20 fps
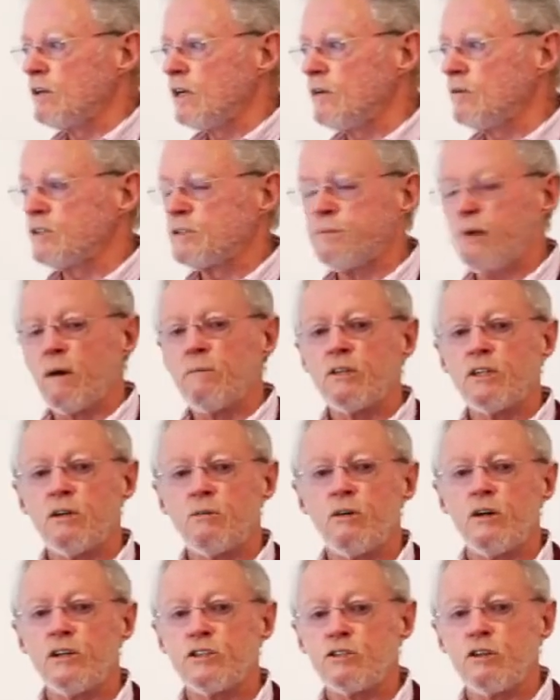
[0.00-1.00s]
It was probably
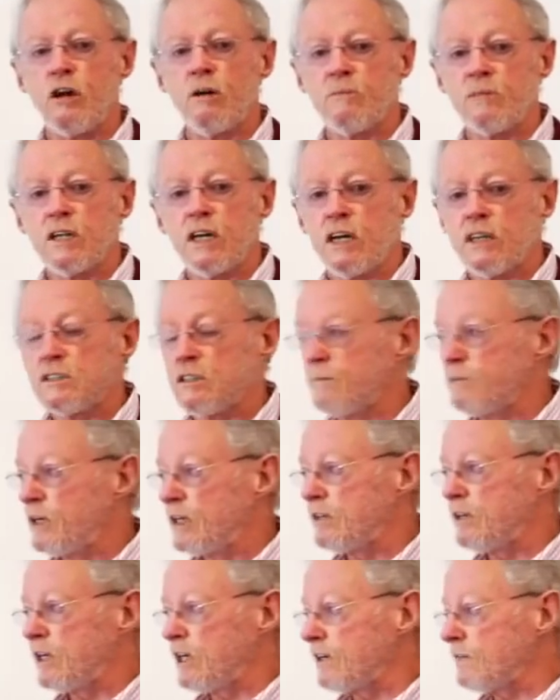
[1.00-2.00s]
the worst time of the year to
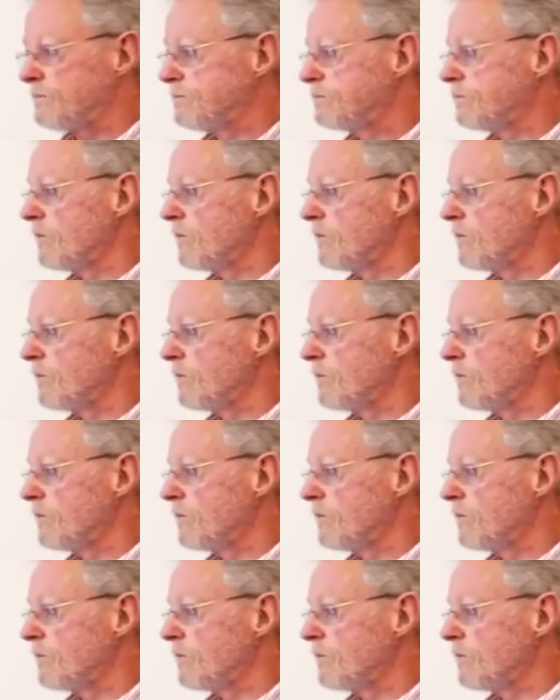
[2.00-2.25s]
be there.